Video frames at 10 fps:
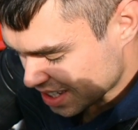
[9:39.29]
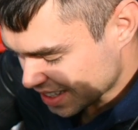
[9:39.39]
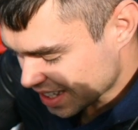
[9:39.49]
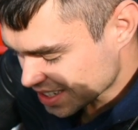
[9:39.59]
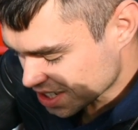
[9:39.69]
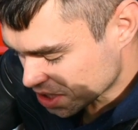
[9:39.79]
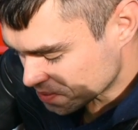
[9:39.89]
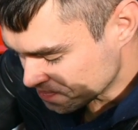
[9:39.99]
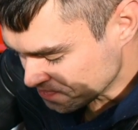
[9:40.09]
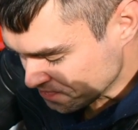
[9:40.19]
yeah,
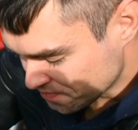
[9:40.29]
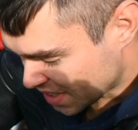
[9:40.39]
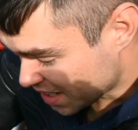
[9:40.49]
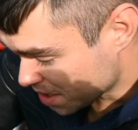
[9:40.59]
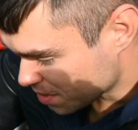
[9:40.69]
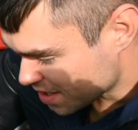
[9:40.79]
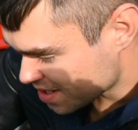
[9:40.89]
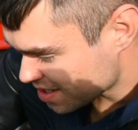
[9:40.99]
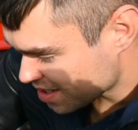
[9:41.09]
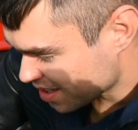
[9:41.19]
so
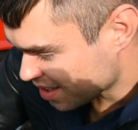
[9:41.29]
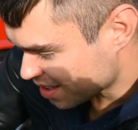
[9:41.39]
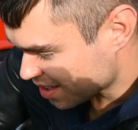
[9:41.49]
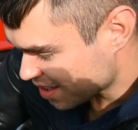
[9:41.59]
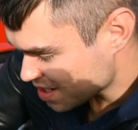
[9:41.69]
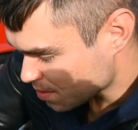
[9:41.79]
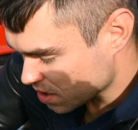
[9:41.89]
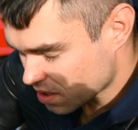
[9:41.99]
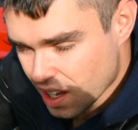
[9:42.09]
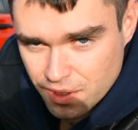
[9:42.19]
anyways, uh, I just
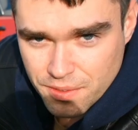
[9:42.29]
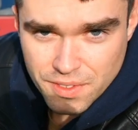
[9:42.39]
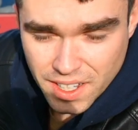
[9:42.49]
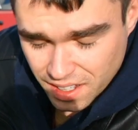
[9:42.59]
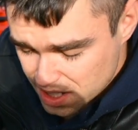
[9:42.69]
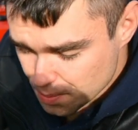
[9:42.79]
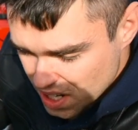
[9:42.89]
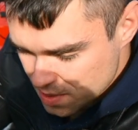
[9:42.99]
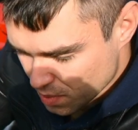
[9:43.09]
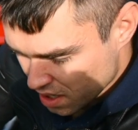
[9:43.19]
wanted to kind of like
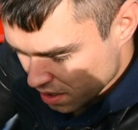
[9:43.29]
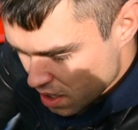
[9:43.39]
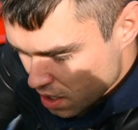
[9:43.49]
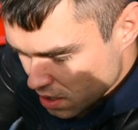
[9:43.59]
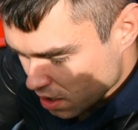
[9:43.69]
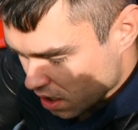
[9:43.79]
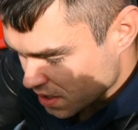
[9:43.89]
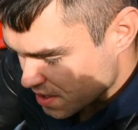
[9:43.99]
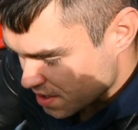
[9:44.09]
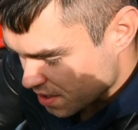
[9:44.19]
express my
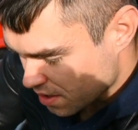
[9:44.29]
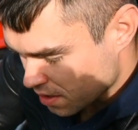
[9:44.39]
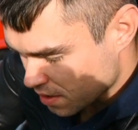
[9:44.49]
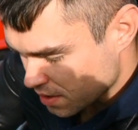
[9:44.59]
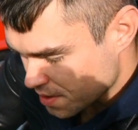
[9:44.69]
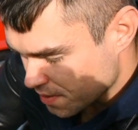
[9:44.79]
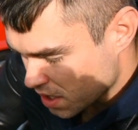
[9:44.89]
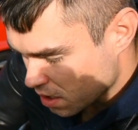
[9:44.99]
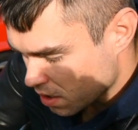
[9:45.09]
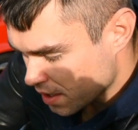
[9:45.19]
thoughts uh, in this
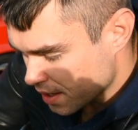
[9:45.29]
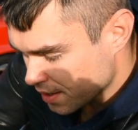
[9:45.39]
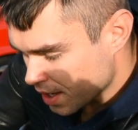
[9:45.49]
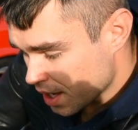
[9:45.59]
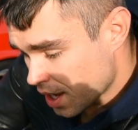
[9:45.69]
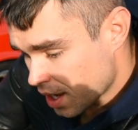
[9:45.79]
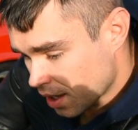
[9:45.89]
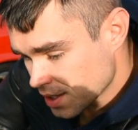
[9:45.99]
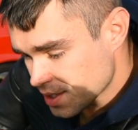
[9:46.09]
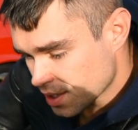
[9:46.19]
video and
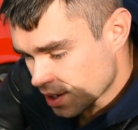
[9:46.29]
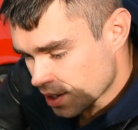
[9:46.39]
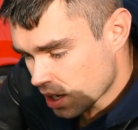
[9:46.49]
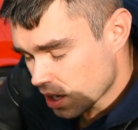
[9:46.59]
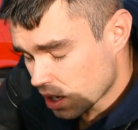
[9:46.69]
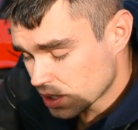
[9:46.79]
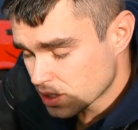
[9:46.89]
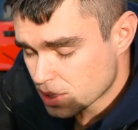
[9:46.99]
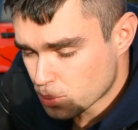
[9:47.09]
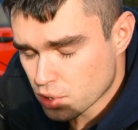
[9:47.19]
also uh,
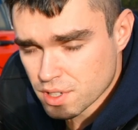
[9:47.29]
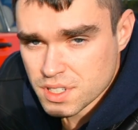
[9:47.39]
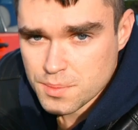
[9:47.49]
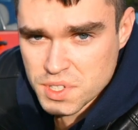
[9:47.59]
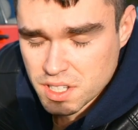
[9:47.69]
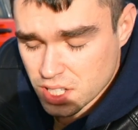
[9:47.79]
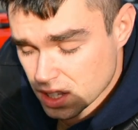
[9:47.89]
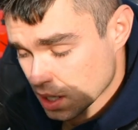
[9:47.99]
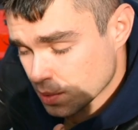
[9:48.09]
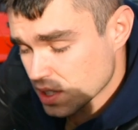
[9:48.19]
another important
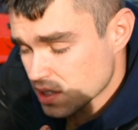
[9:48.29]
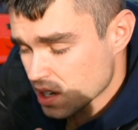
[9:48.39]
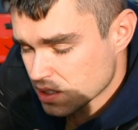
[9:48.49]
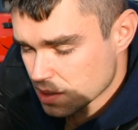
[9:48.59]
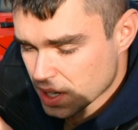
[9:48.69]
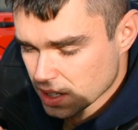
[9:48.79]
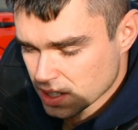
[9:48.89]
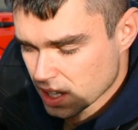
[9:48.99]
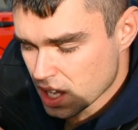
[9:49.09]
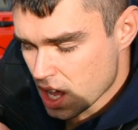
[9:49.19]
subject that I want to talk to you about
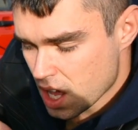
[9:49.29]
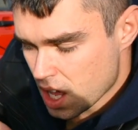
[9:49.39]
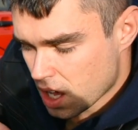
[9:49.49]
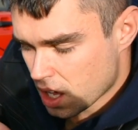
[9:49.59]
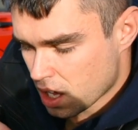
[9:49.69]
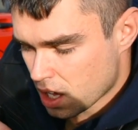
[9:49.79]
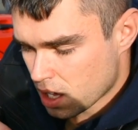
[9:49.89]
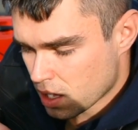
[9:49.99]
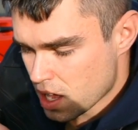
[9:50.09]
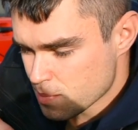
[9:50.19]
that
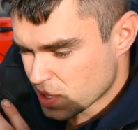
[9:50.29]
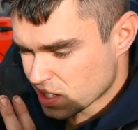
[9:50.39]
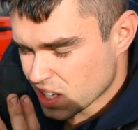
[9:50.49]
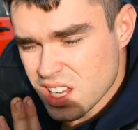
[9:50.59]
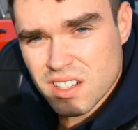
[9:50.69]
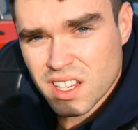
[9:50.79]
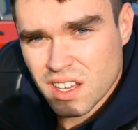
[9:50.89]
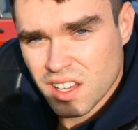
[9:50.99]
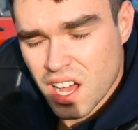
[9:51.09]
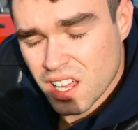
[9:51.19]
uh, I've been hearing
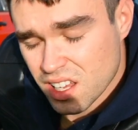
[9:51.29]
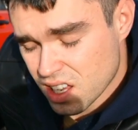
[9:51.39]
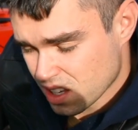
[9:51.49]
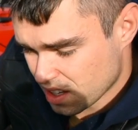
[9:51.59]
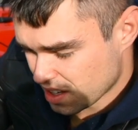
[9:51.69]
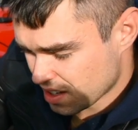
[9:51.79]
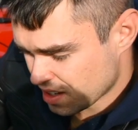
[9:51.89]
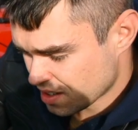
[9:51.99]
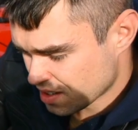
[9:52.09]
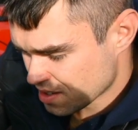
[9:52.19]
a lot
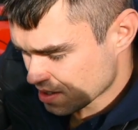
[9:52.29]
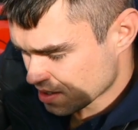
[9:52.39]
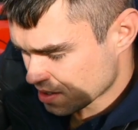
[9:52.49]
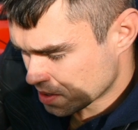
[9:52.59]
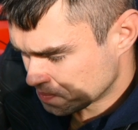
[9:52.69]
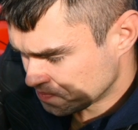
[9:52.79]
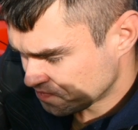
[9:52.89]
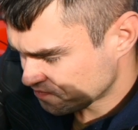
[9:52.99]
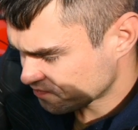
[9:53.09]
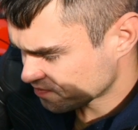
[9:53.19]
and um,
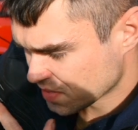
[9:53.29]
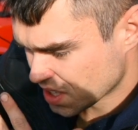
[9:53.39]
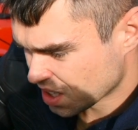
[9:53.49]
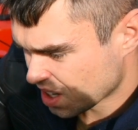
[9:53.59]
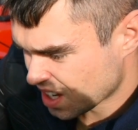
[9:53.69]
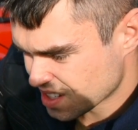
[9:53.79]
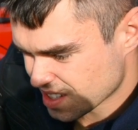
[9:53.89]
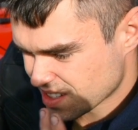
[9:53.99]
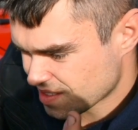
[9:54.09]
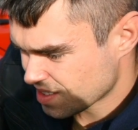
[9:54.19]
you know I
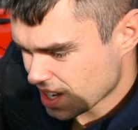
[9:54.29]
just